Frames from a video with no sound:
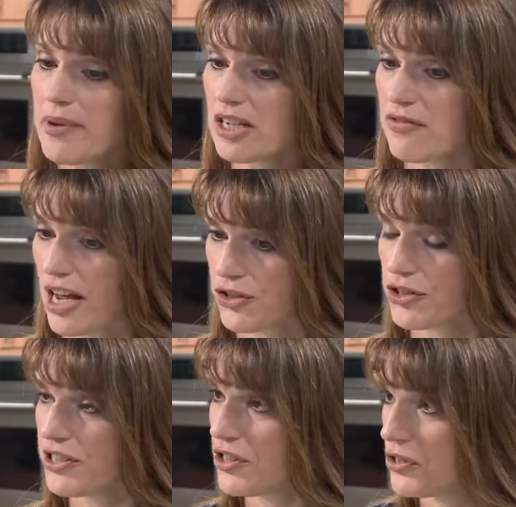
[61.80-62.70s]
Manufacturers
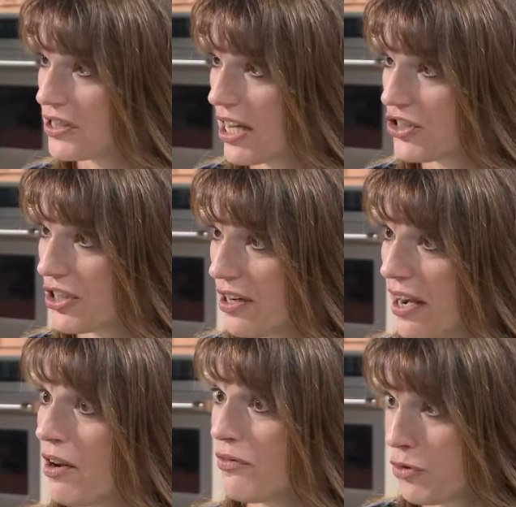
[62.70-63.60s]
Association
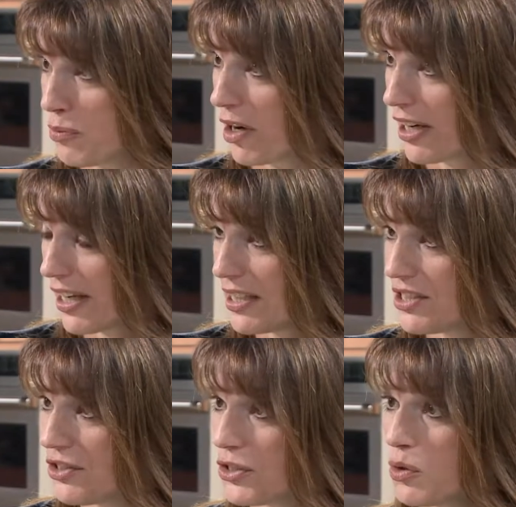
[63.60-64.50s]
and Food Marketing
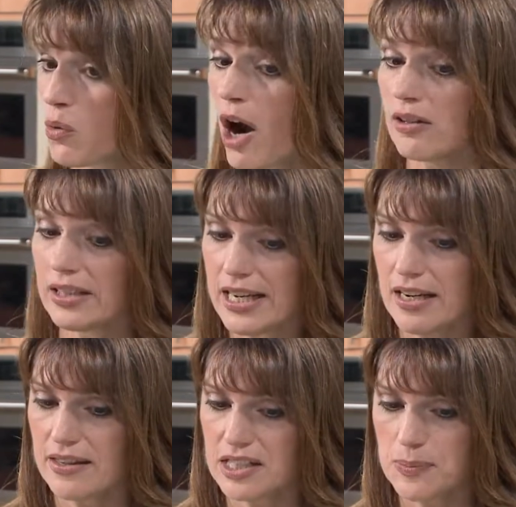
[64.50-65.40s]
Institute are
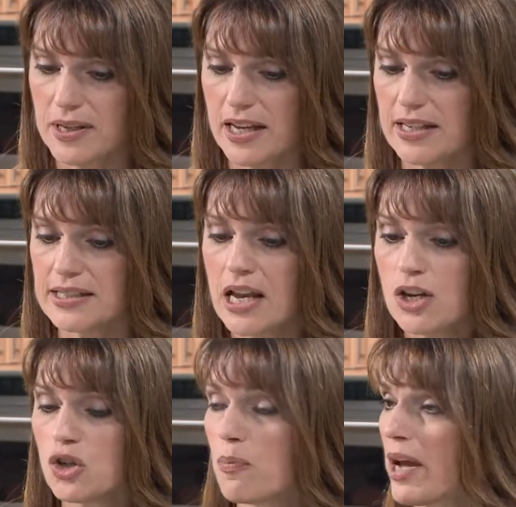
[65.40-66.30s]
leading this because
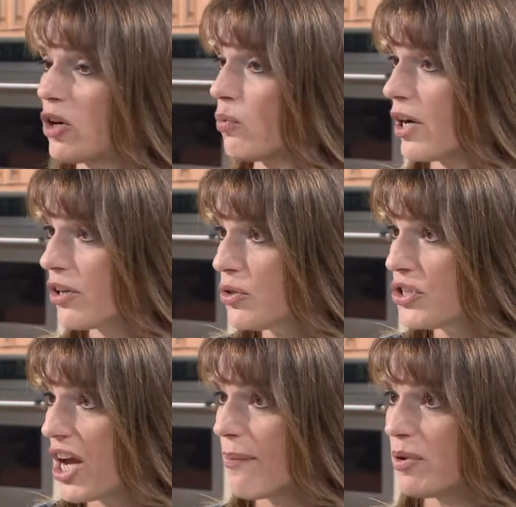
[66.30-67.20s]
no matter where you
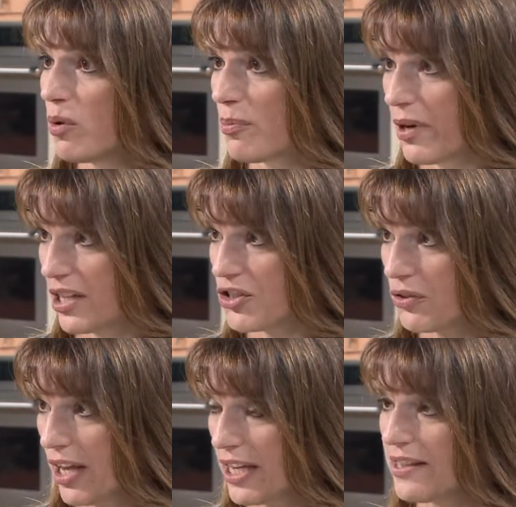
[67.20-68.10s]
shop and what brands you
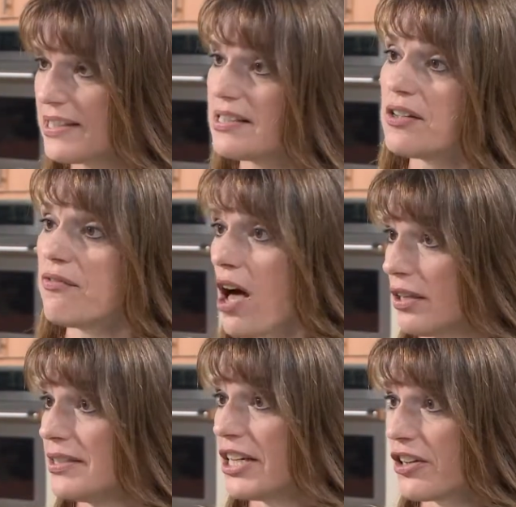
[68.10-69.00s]
like, this is a
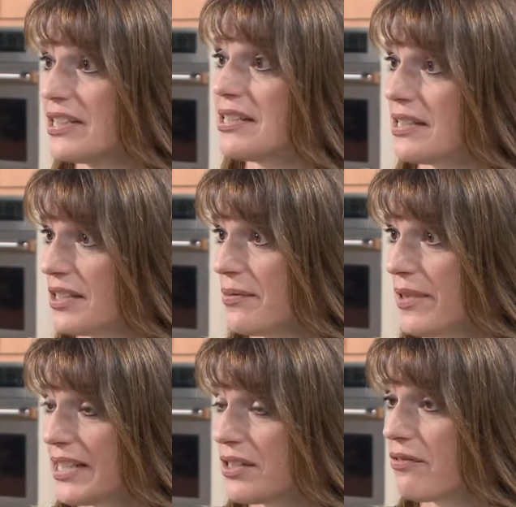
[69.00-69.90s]
voluntary system
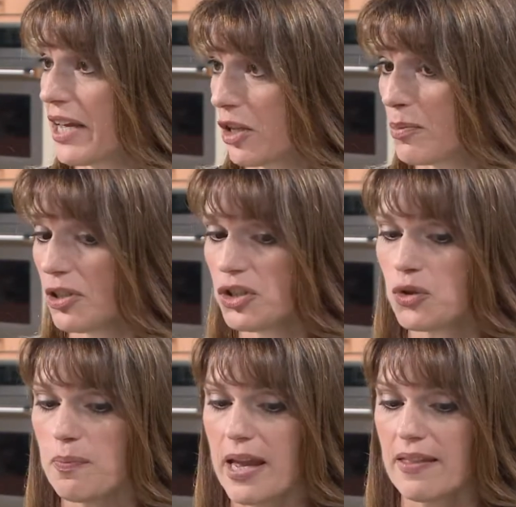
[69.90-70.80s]
that's available to
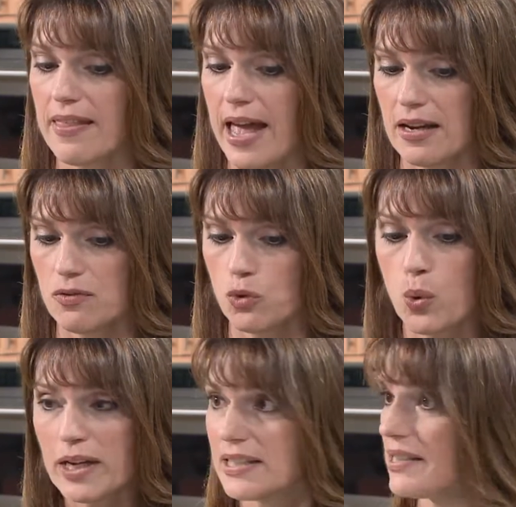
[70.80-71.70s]
make that
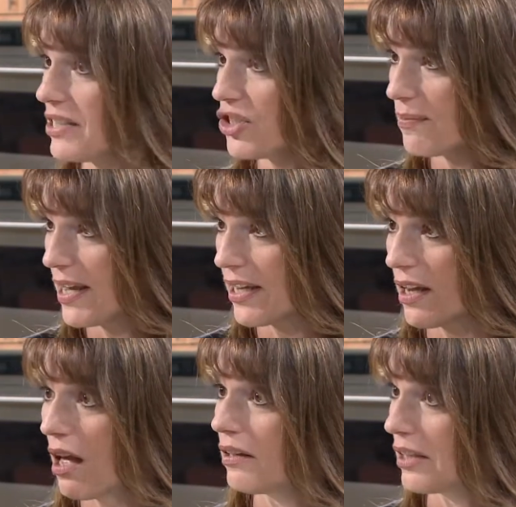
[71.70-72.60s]
quick decision making
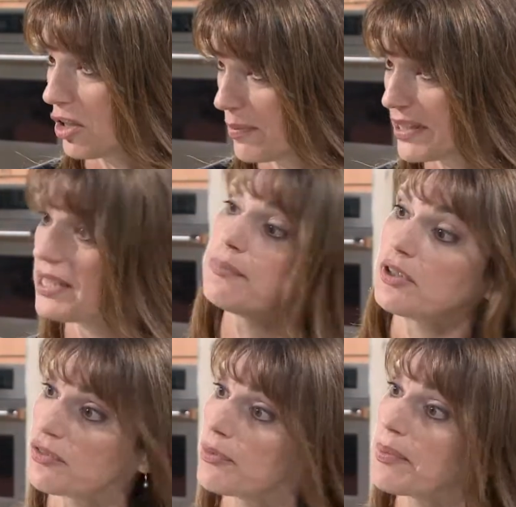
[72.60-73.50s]
a little bit simpler for